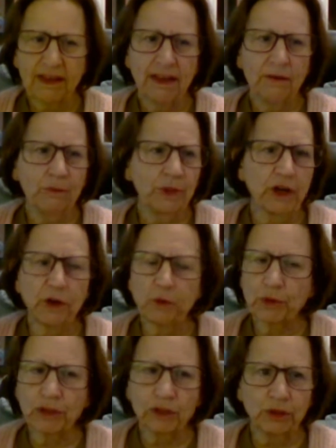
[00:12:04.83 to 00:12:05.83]
And we don't
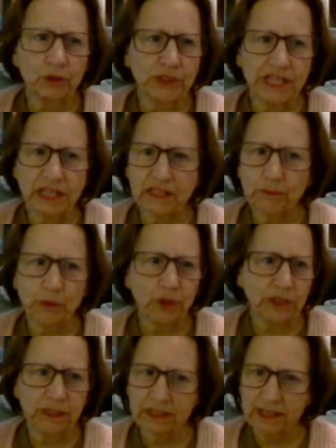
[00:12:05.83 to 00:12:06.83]
want to lose any
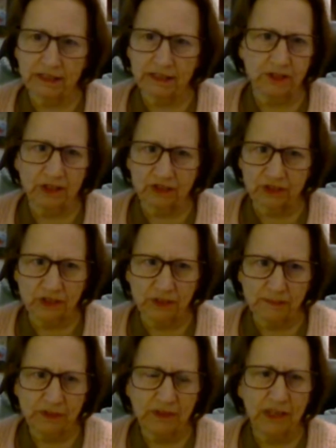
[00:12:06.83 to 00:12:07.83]
more connections
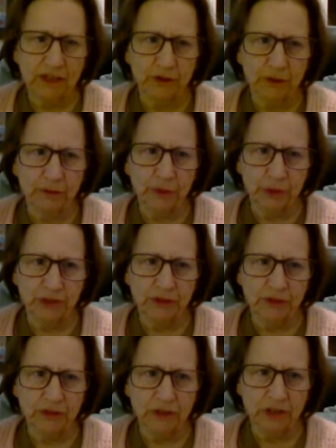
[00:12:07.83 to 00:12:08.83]
that are
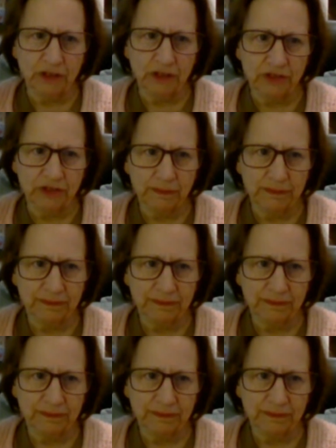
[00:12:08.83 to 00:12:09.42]
important to us.